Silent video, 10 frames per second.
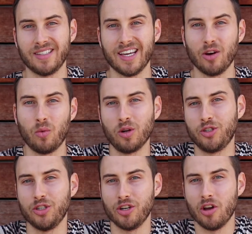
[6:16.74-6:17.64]
they don't
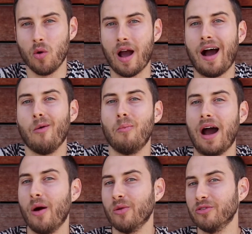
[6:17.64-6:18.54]
want you to know how
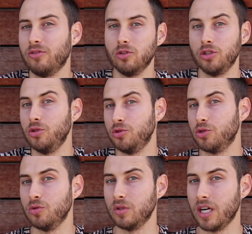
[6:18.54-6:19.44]
powerful you
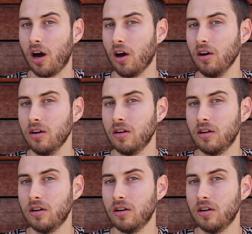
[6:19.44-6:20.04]
truly are?